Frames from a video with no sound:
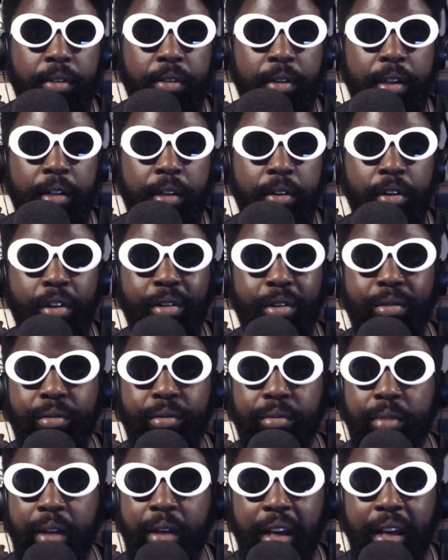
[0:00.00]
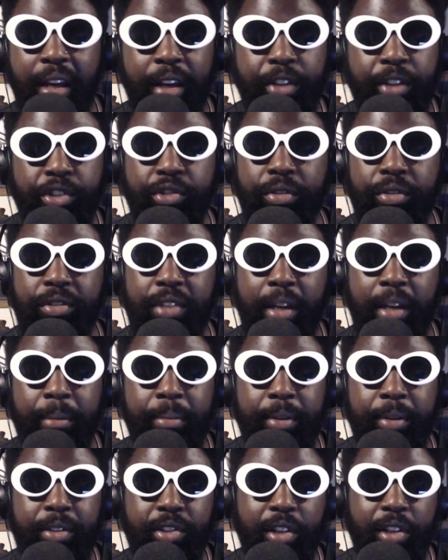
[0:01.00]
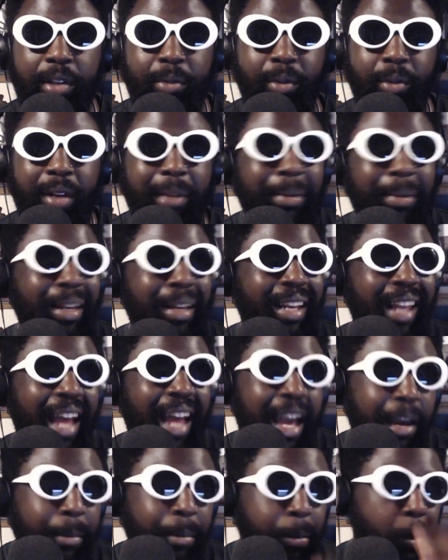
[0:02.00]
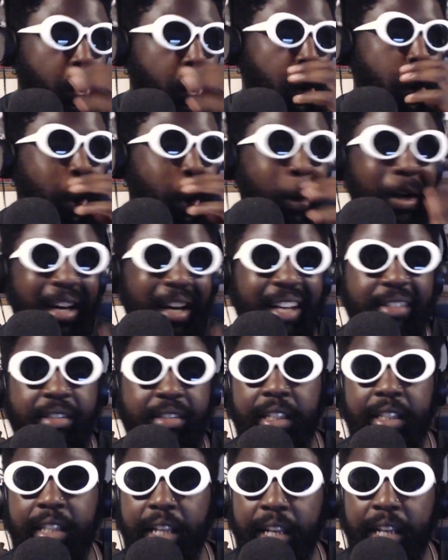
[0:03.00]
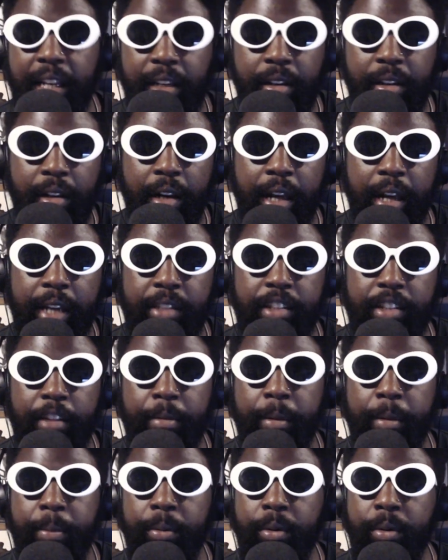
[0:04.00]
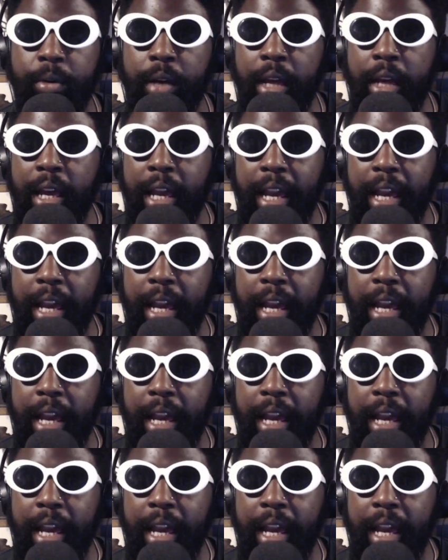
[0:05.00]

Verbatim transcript: You no insurance company is going to want to be liable or kind of stick their neck on the line to have people